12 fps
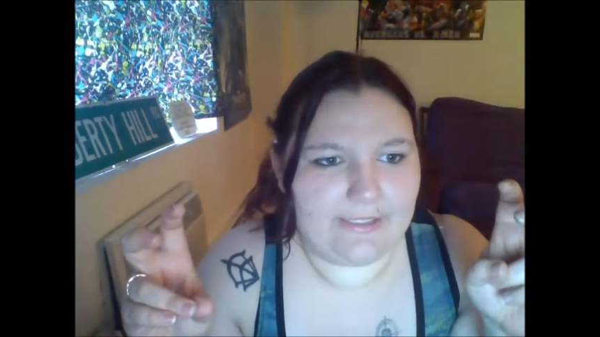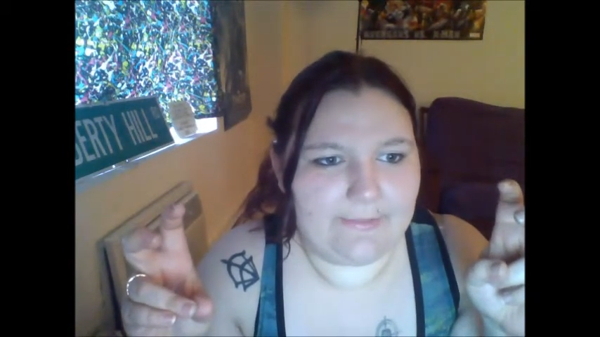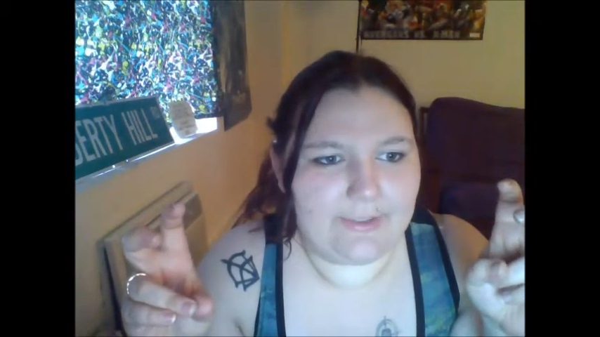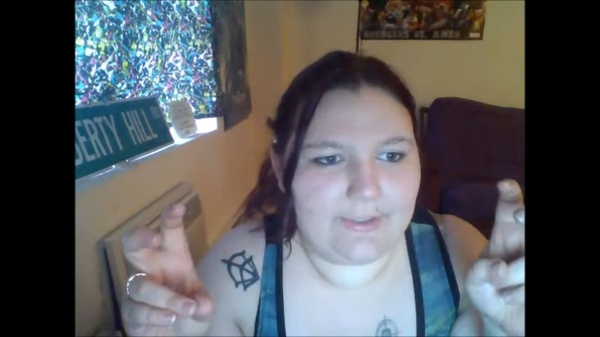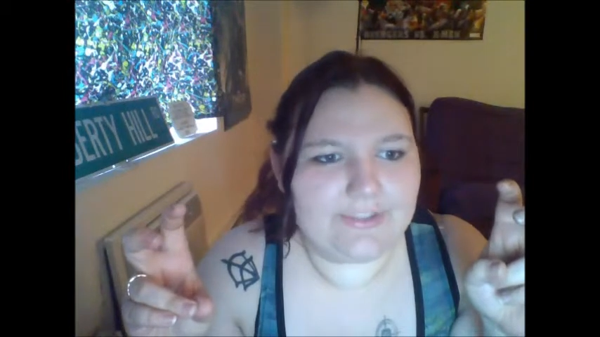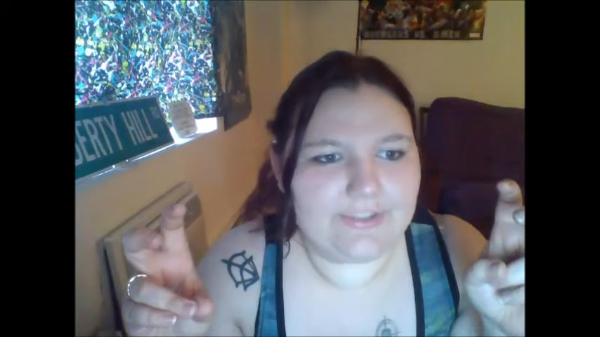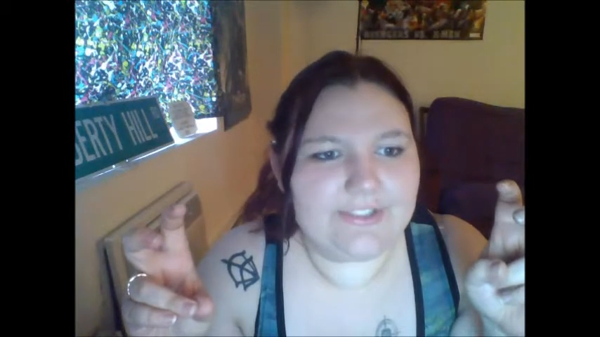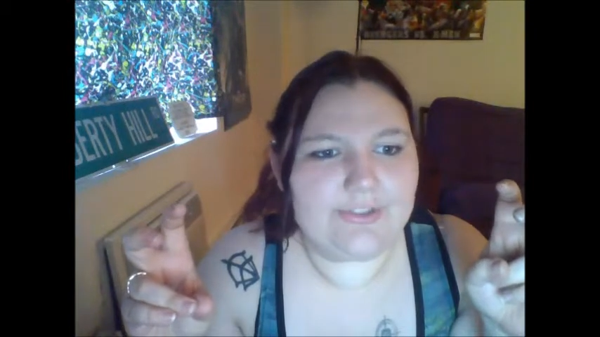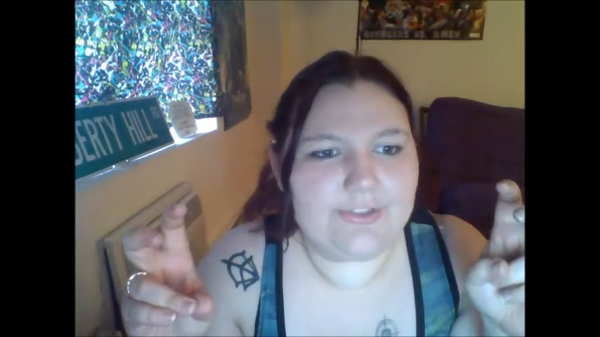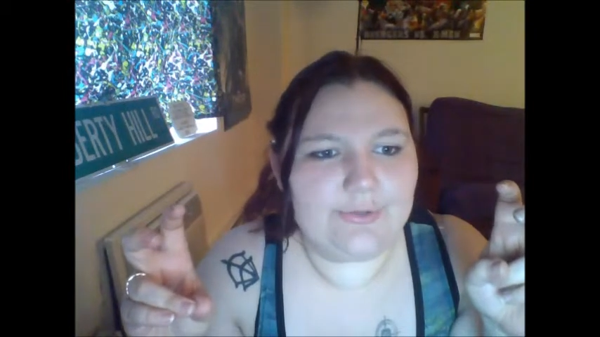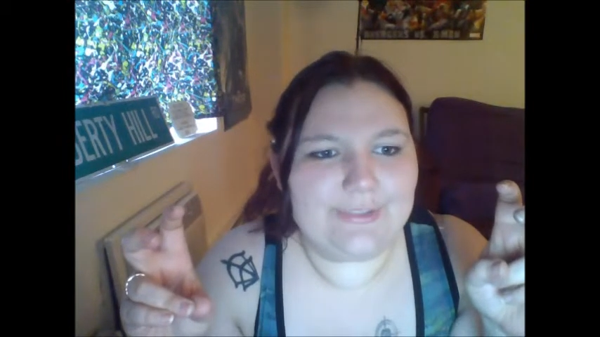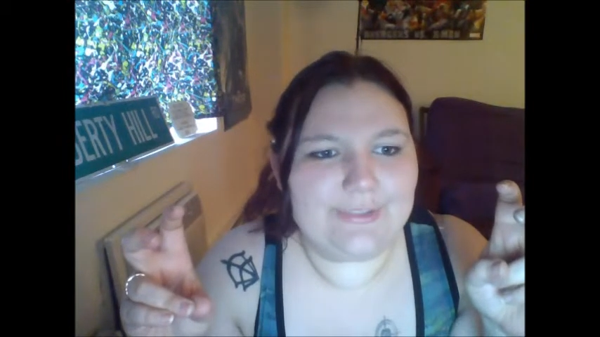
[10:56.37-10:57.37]
person
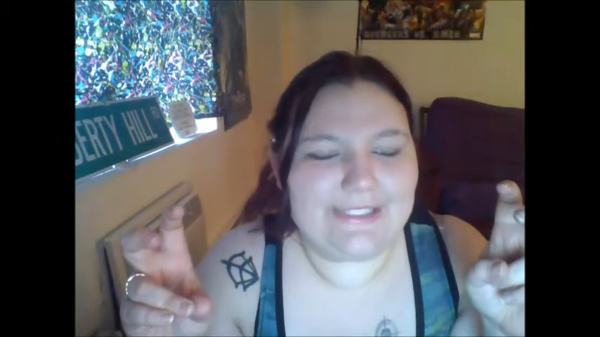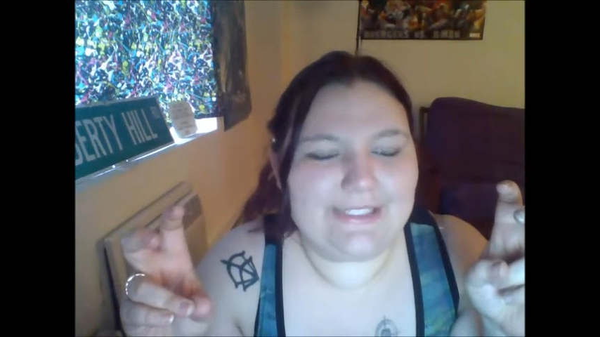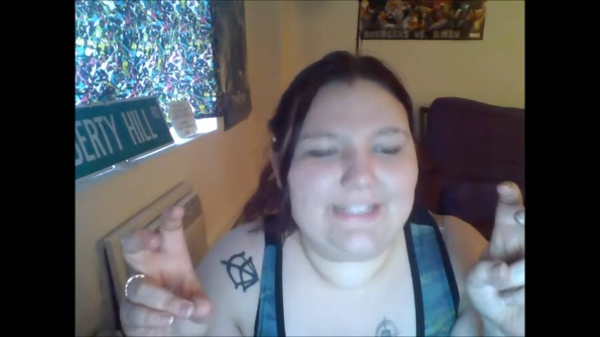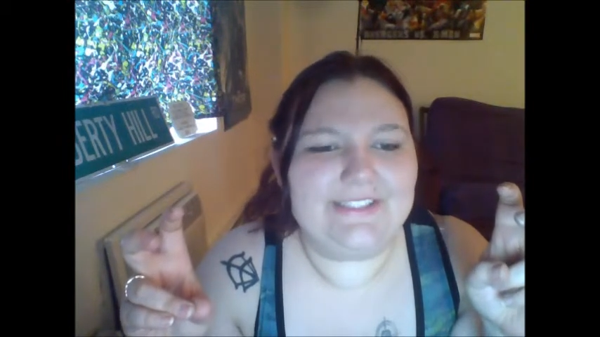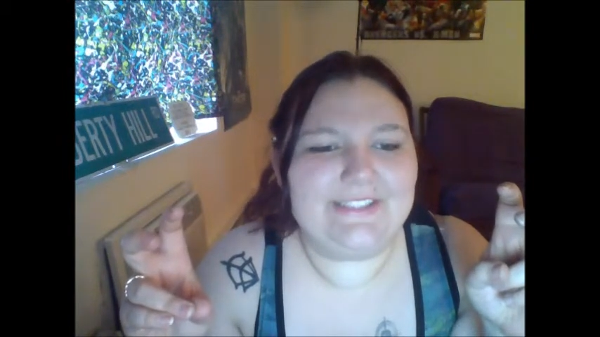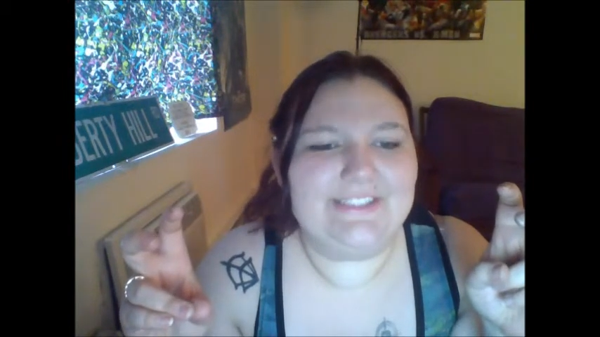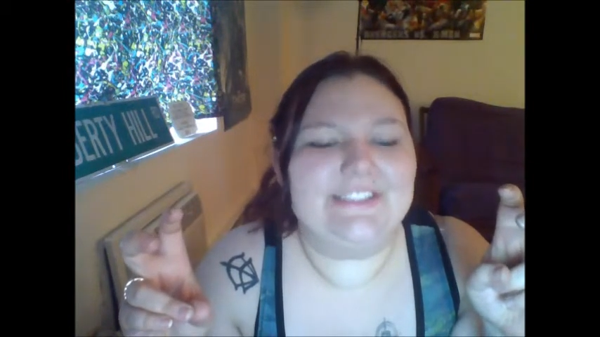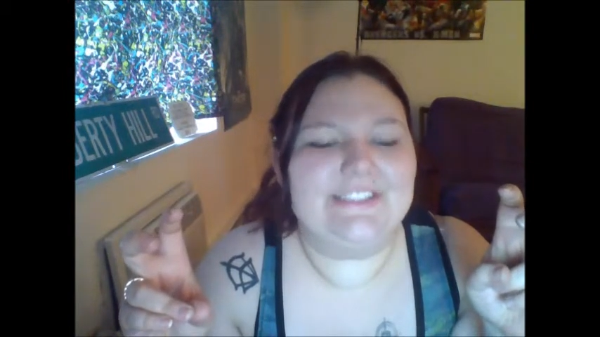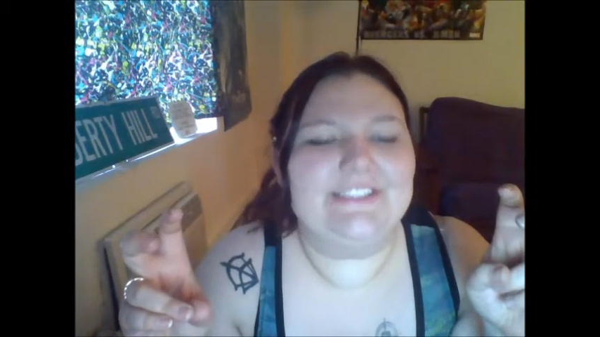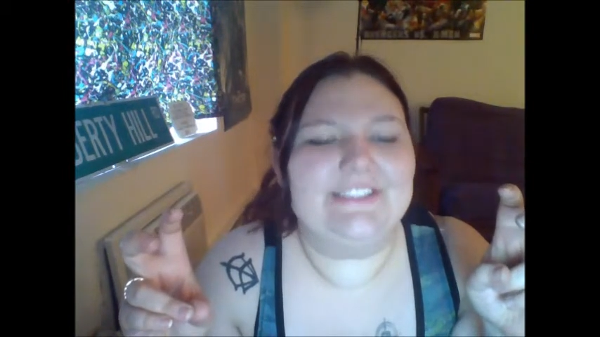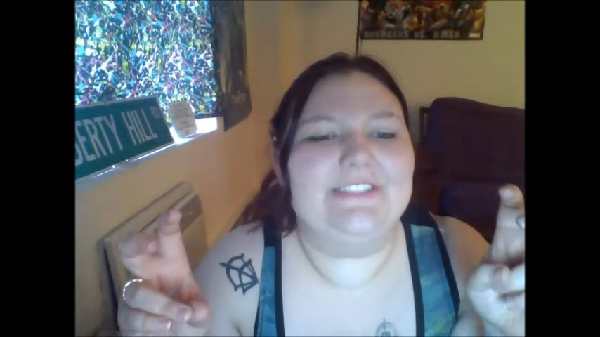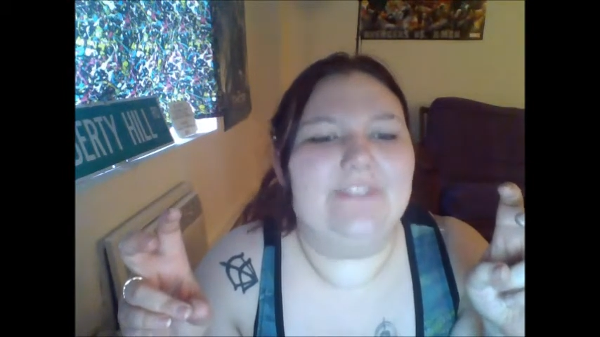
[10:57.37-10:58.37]
who denies the
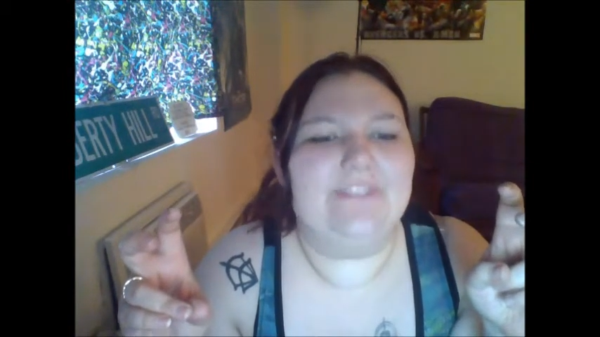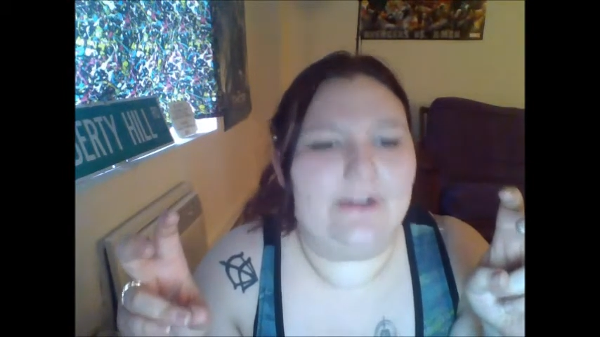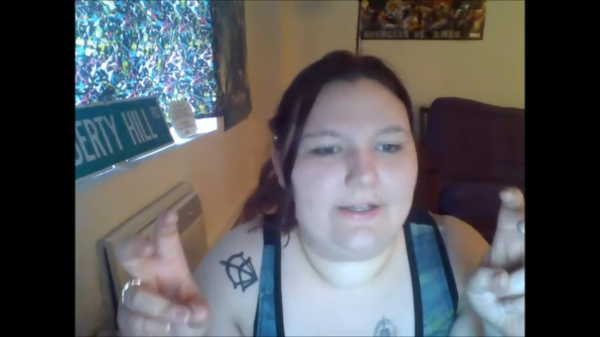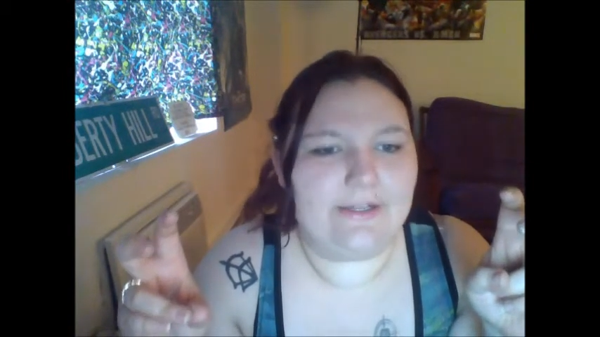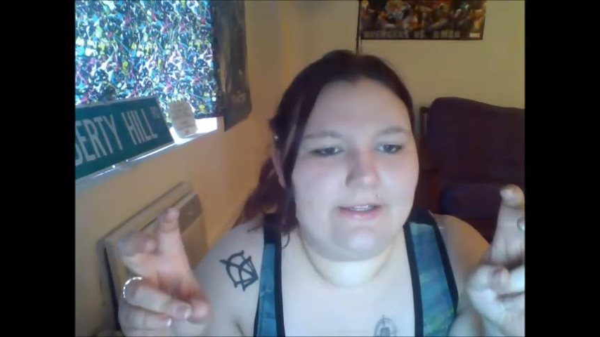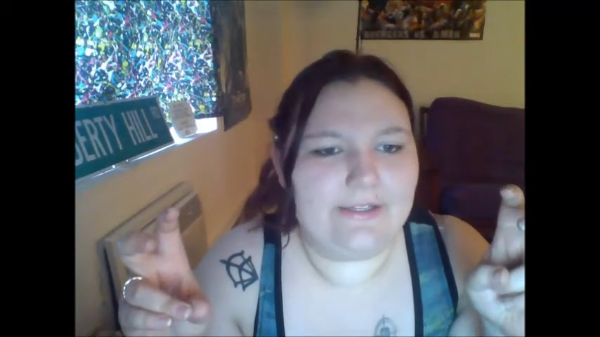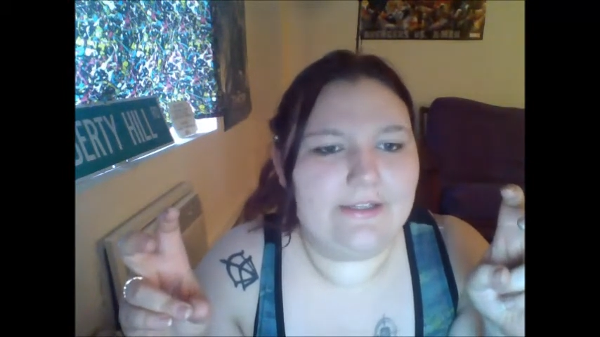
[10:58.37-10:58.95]
existence of God.